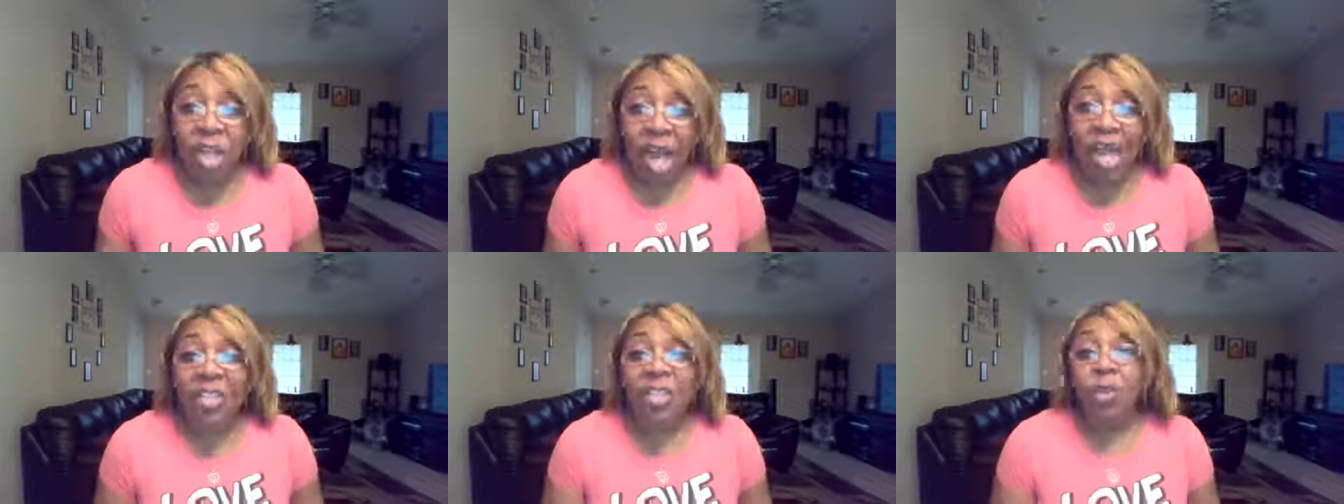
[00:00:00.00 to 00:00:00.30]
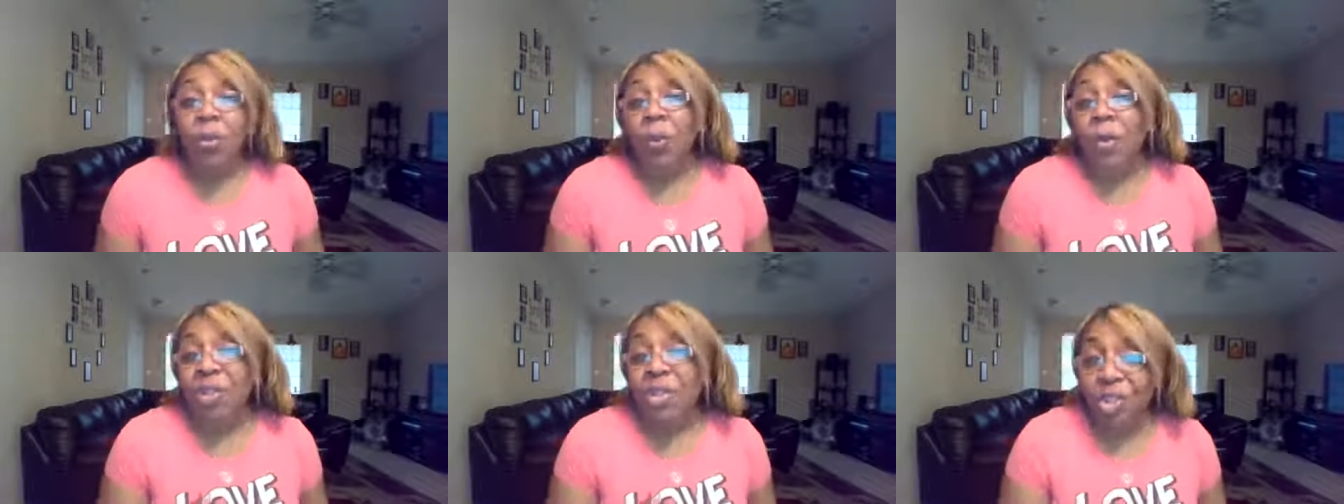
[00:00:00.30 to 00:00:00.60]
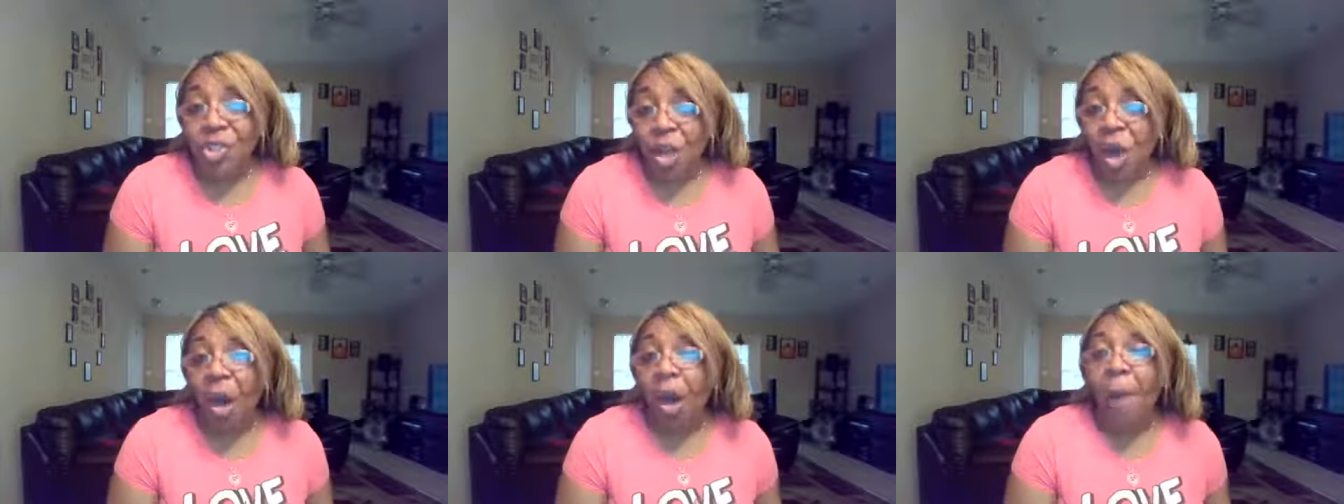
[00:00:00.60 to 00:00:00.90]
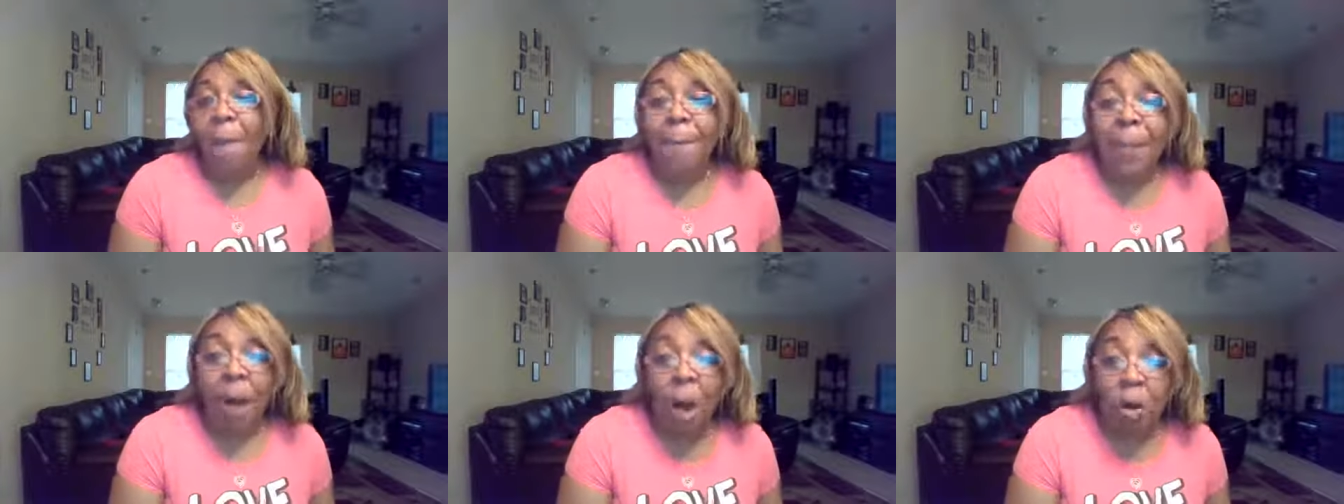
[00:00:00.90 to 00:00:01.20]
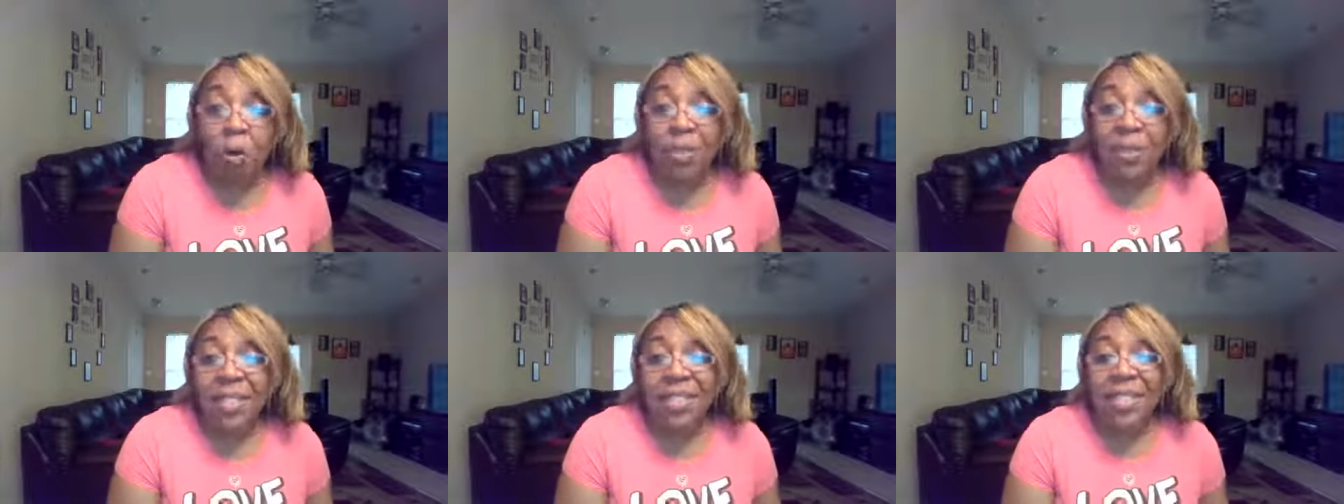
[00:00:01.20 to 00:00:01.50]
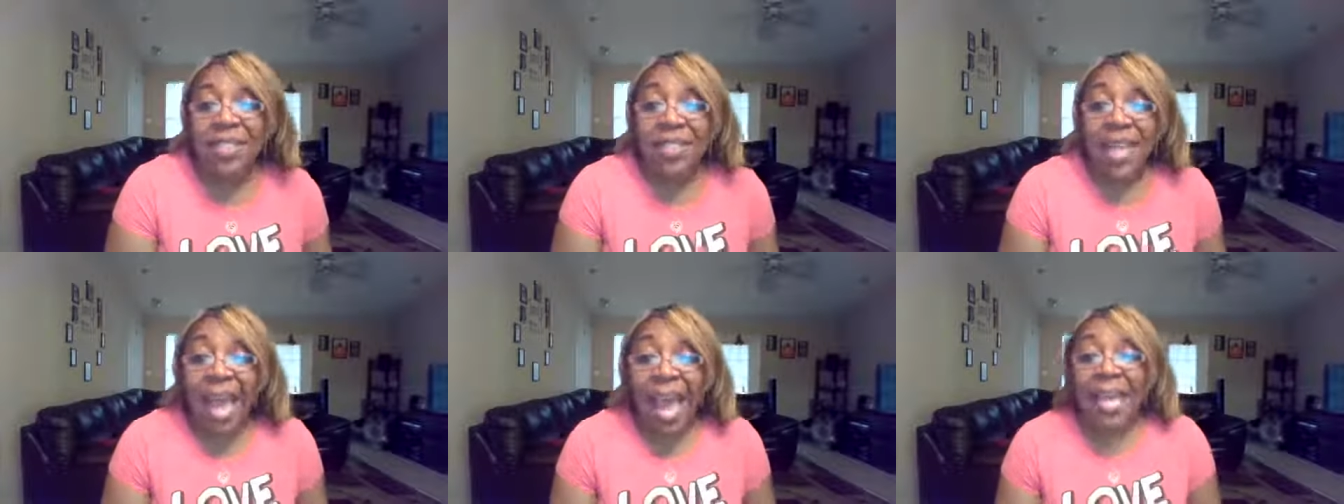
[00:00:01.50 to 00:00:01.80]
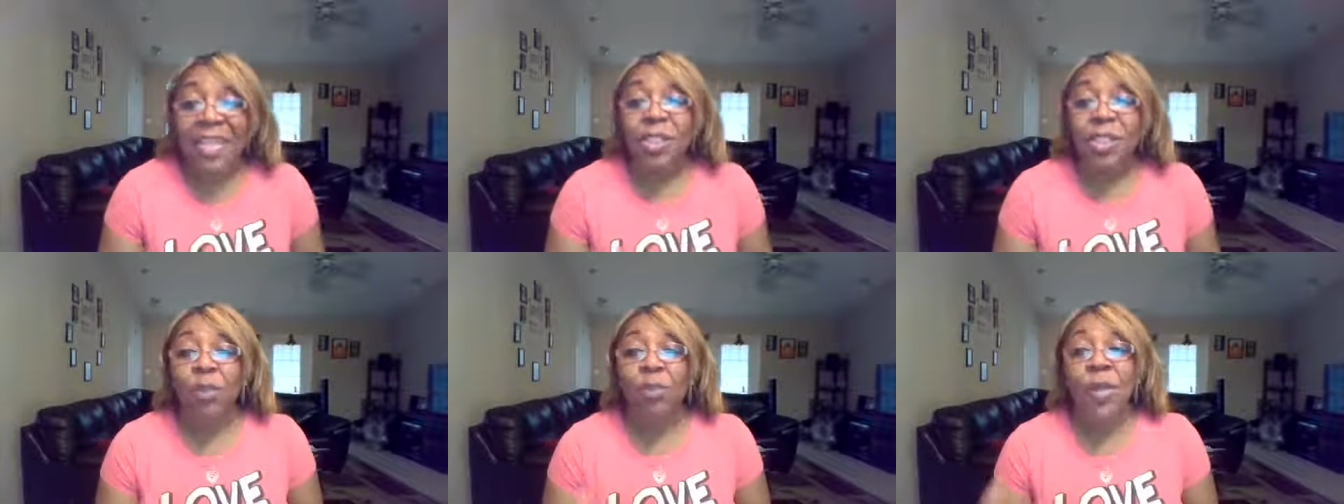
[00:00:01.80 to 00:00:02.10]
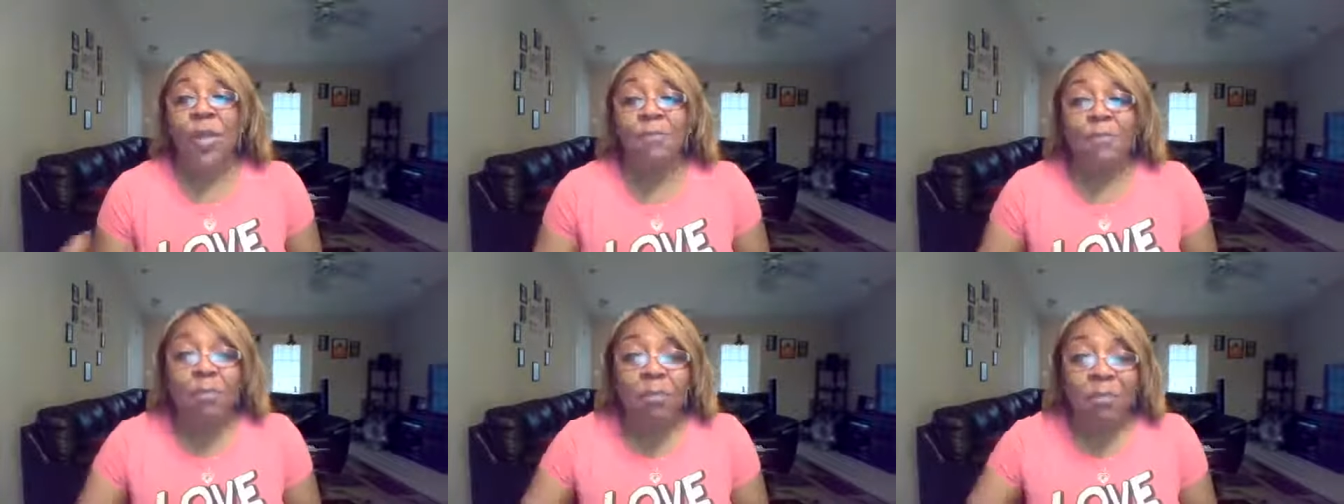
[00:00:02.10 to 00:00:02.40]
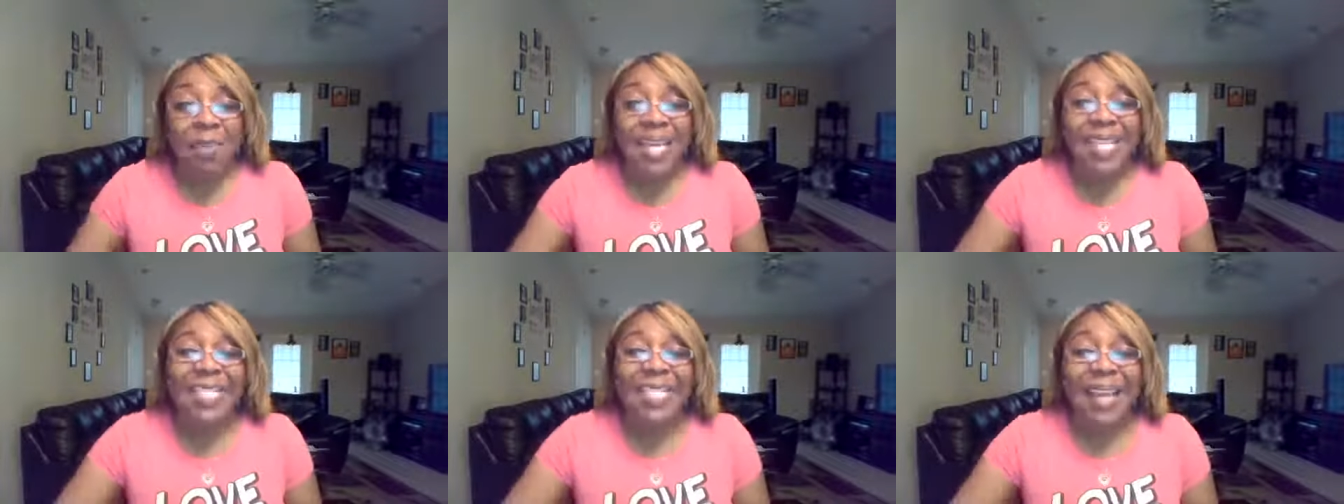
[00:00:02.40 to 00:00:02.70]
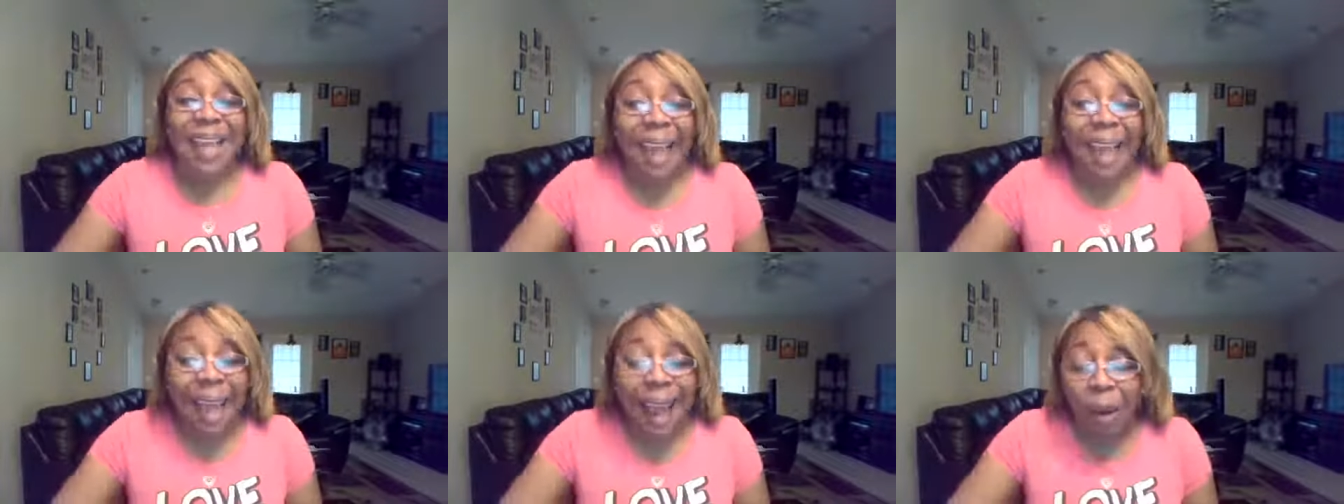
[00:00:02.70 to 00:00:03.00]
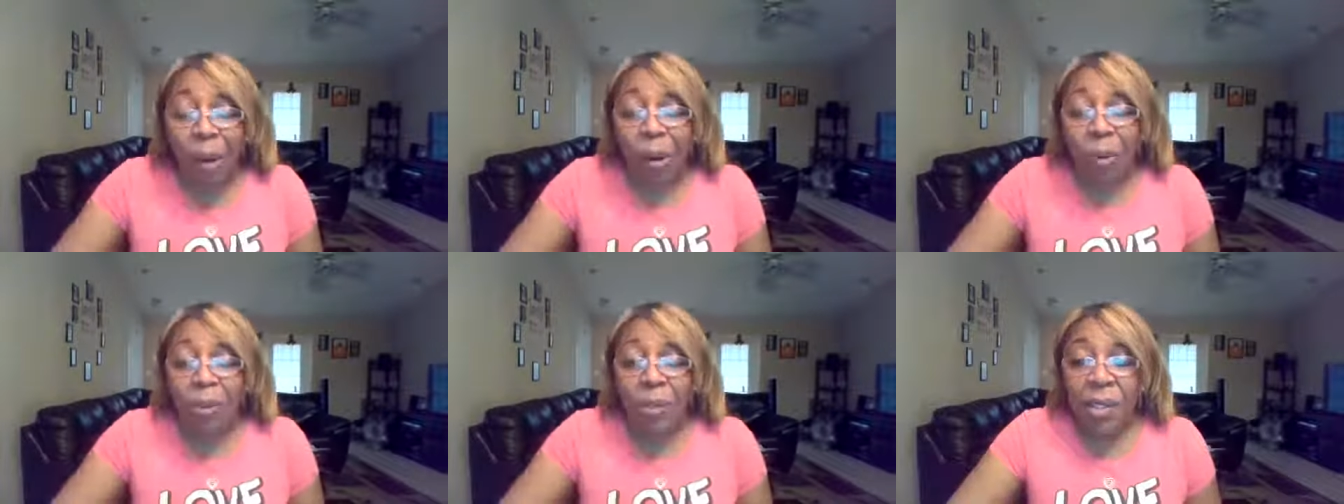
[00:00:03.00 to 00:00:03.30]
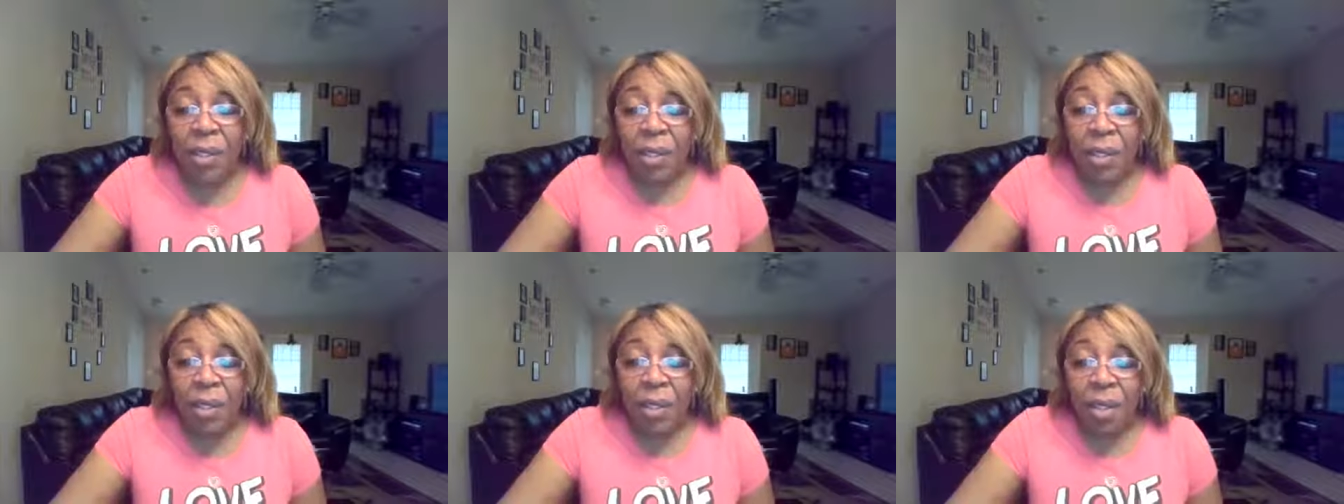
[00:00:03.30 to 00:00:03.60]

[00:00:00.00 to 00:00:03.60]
Joshua saw Moses actually miss out